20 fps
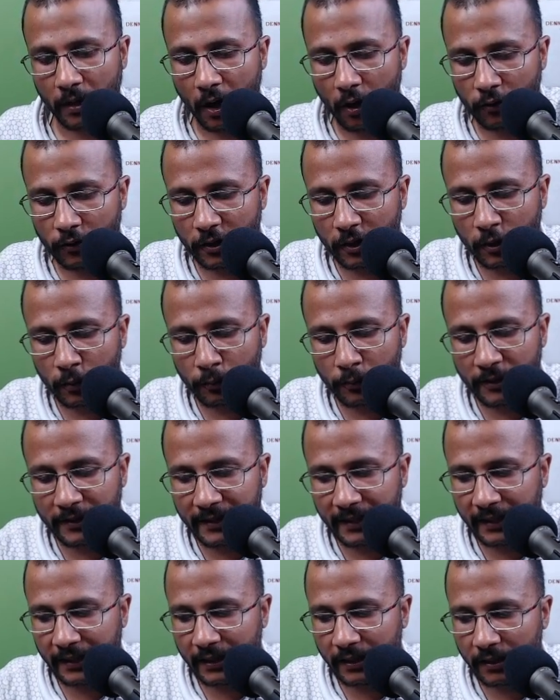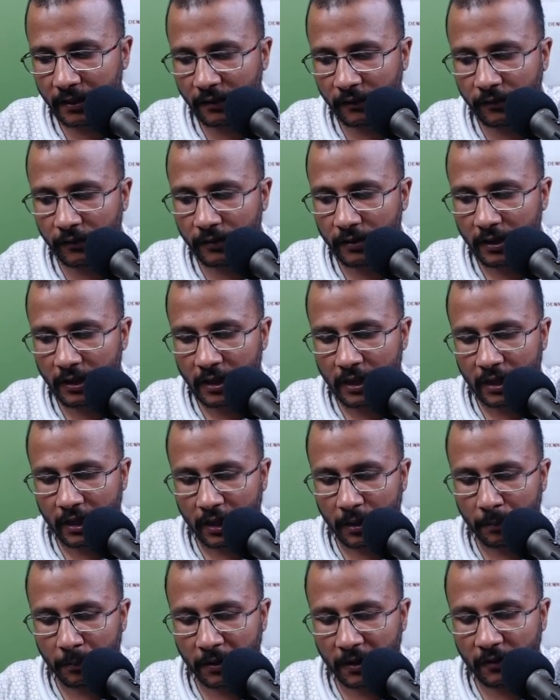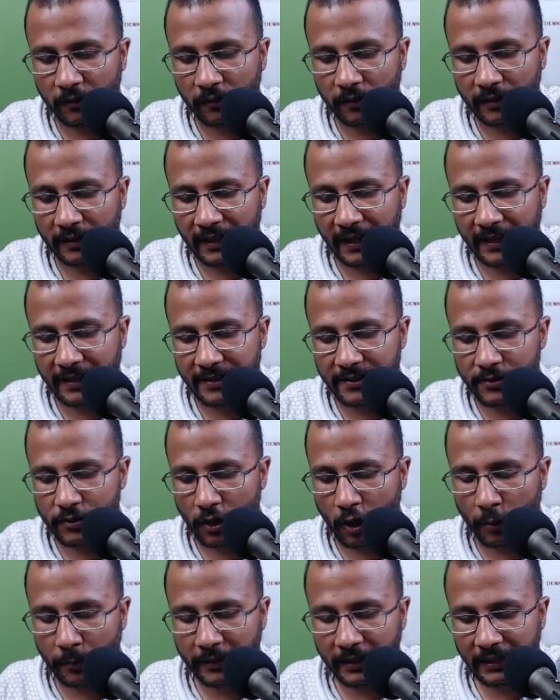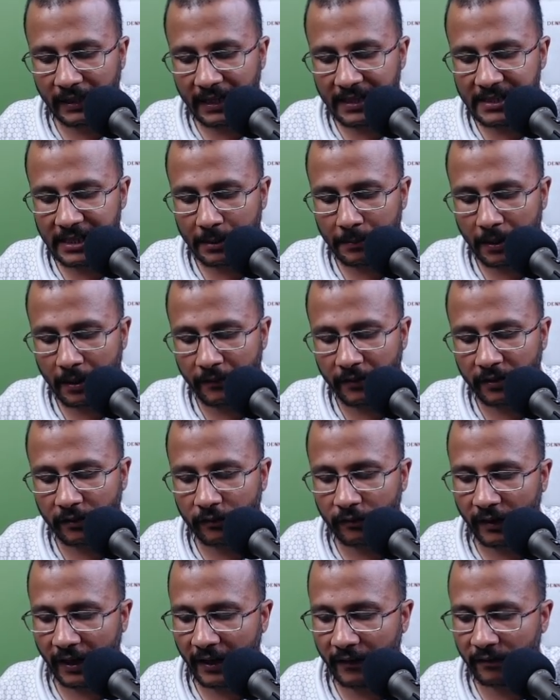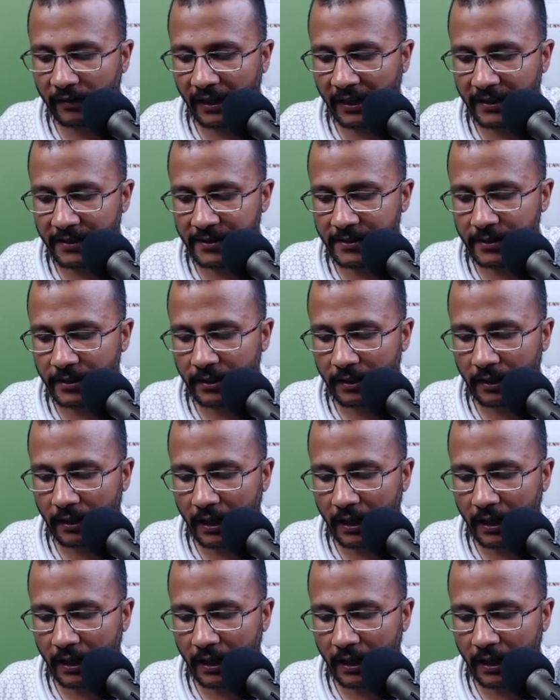Outer loop will take care of number of lines. So how many lines I'm having? 5 lines.